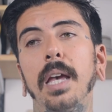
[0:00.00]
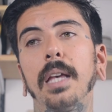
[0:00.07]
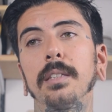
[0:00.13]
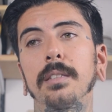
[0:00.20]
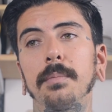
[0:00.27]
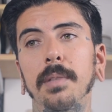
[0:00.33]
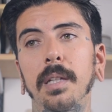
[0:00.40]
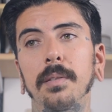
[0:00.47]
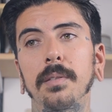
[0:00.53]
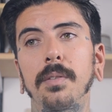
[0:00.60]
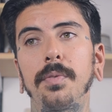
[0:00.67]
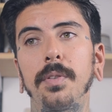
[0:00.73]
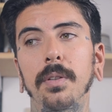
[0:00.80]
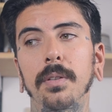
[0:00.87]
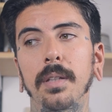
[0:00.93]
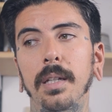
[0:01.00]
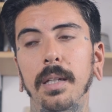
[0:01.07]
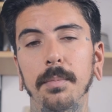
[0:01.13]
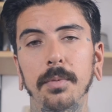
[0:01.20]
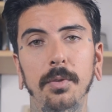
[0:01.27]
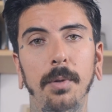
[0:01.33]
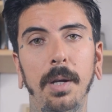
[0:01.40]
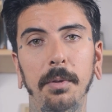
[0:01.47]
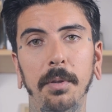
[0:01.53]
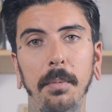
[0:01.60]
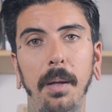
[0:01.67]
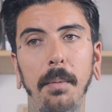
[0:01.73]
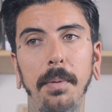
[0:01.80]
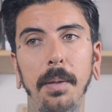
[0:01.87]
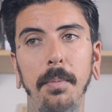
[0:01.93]
And sometimes it feels like I'm surrounded
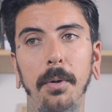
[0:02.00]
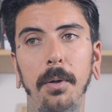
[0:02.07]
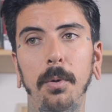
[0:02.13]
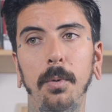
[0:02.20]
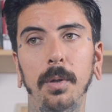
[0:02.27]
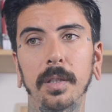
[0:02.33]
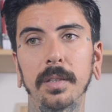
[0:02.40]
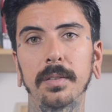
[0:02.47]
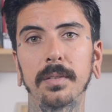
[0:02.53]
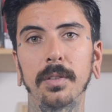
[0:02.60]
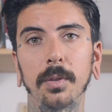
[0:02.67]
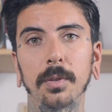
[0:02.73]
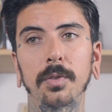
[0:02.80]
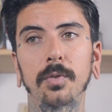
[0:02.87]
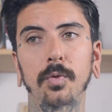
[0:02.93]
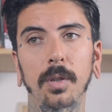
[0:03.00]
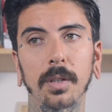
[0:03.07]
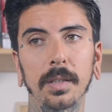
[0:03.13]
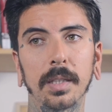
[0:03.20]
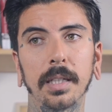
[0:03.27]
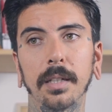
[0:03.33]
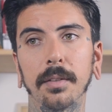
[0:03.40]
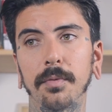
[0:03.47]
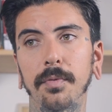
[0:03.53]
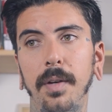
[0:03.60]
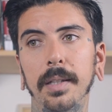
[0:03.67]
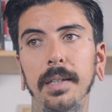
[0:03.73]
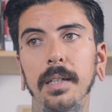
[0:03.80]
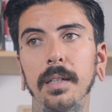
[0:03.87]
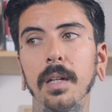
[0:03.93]
by people who are still struggling and
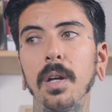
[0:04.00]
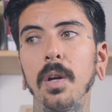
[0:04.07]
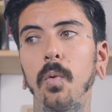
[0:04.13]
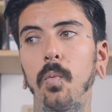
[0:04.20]
finding